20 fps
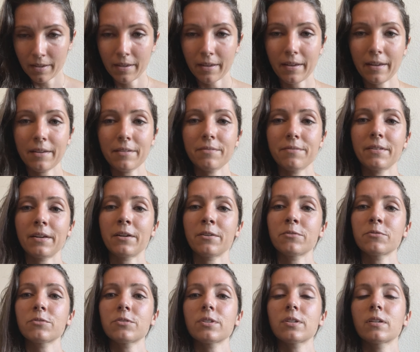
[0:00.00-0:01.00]
I
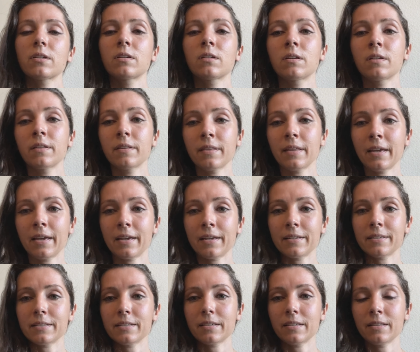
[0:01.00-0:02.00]
found
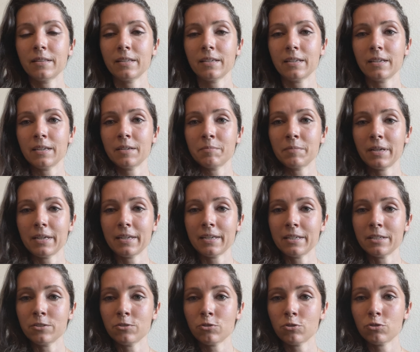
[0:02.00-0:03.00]
that my
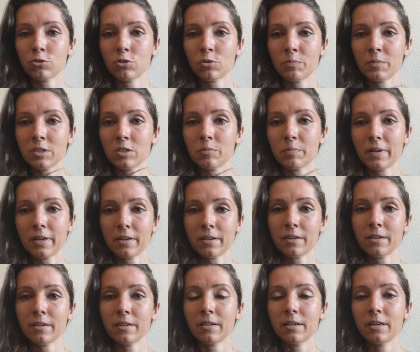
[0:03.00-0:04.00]
ends are so much
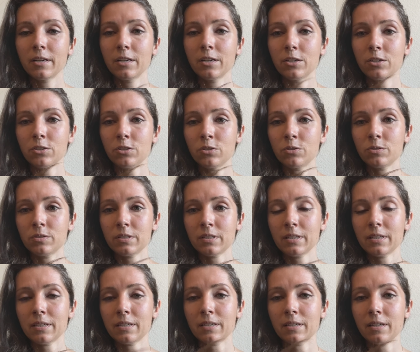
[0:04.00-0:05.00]
better
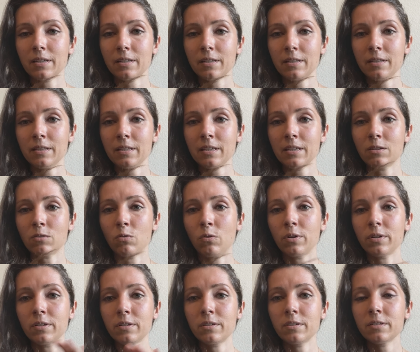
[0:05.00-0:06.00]
using the
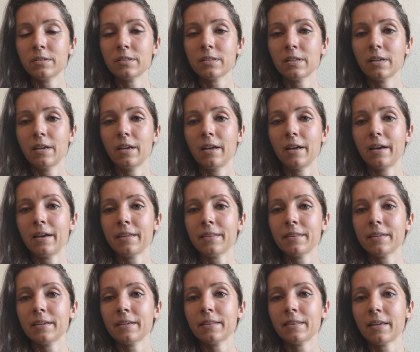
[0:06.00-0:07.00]
oils. I
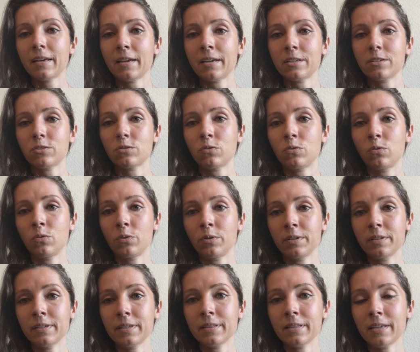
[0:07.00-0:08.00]
think that
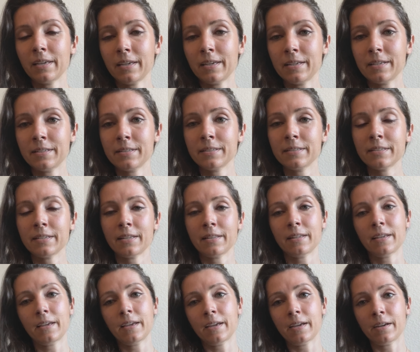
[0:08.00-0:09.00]
oiling the ends and
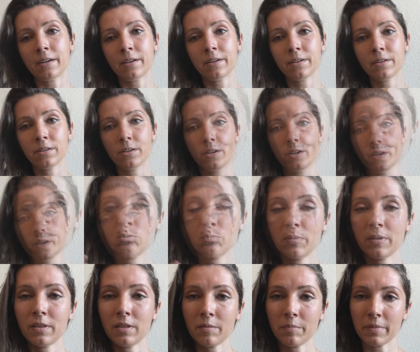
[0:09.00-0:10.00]
the hair has
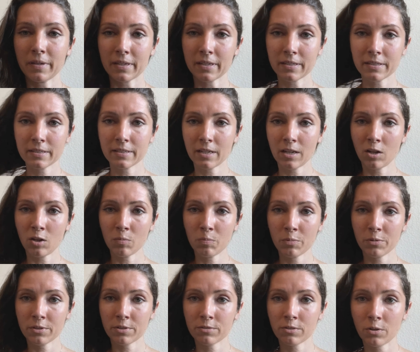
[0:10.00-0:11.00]
been the biggest help
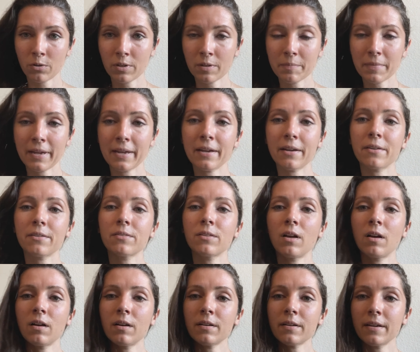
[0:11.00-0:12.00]
with growing my hair
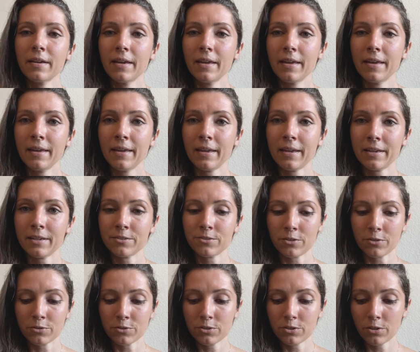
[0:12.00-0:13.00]
long, and
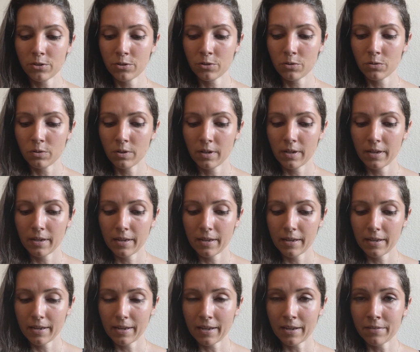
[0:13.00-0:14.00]
also
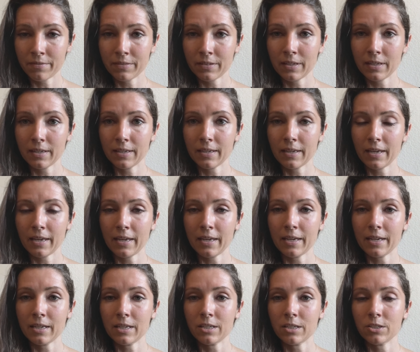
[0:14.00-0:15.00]
having
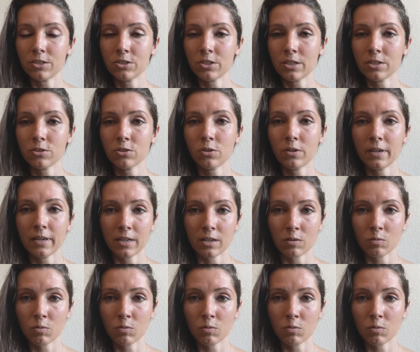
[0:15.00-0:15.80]
a gentle hair